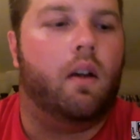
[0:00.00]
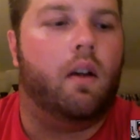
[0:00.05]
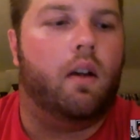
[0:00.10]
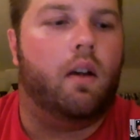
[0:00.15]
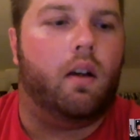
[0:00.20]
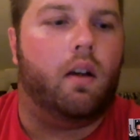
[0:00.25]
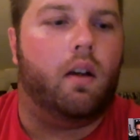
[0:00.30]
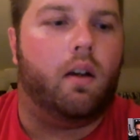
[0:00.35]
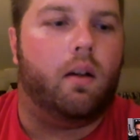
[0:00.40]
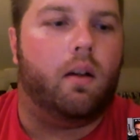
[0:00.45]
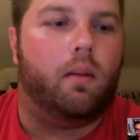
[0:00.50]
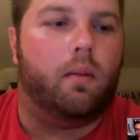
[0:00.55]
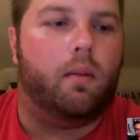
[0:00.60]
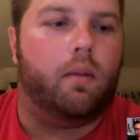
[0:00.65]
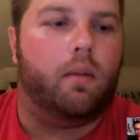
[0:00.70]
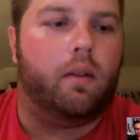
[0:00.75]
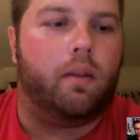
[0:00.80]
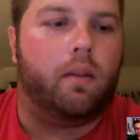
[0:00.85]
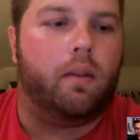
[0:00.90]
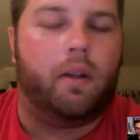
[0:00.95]
um,
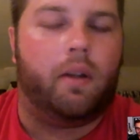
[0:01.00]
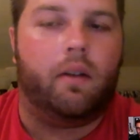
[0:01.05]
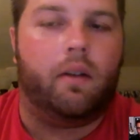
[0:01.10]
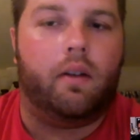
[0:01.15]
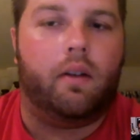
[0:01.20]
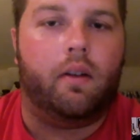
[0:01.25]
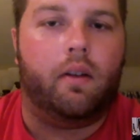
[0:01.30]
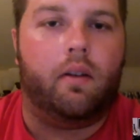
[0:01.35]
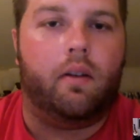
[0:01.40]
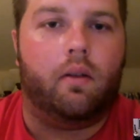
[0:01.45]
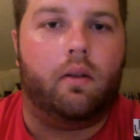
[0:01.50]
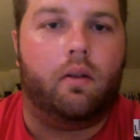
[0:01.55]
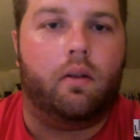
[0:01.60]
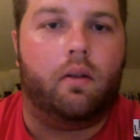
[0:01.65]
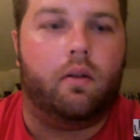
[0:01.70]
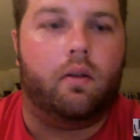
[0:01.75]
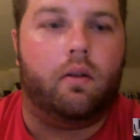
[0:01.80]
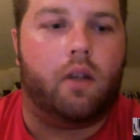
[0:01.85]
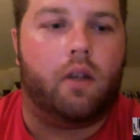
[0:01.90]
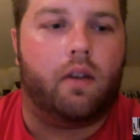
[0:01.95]
it's appealing
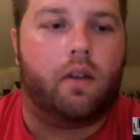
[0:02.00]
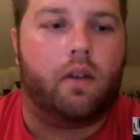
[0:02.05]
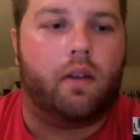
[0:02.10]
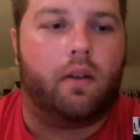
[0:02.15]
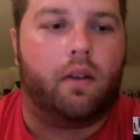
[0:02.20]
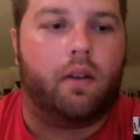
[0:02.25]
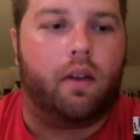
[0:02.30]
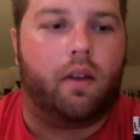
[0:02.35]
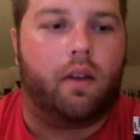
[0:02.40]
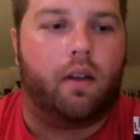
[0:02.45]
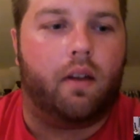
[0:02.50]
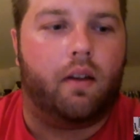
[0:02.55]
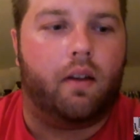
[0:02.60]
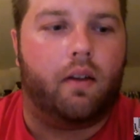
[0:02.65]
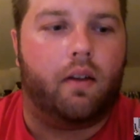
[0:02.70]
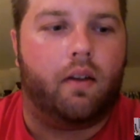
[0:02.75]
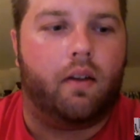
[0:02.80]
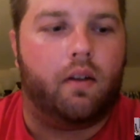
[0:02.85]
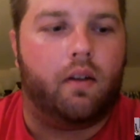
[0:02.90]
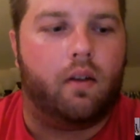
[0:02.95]
to chase other
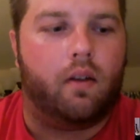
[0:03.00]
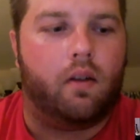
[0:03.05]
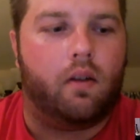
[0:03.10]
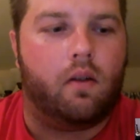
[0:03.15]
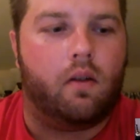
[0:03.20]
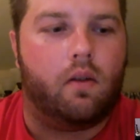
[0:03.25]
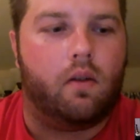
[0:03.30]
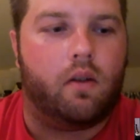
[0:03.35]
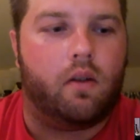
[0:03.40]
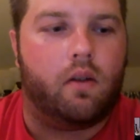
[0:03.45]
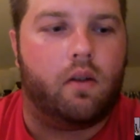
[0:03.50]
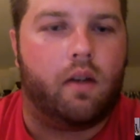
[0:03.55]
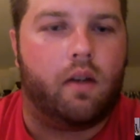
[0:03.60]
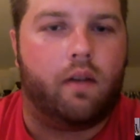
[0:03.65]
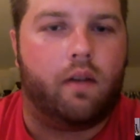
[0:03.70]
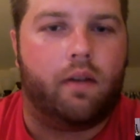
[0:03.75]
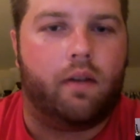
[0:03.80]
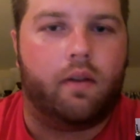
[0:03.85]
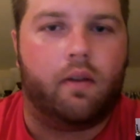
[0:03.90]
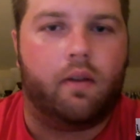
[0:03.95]
things and, and do
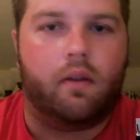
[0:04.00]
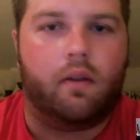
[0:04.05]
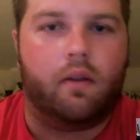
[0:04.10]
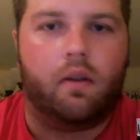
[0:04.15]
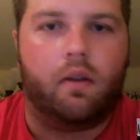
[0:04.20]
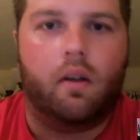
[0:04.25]
stuff and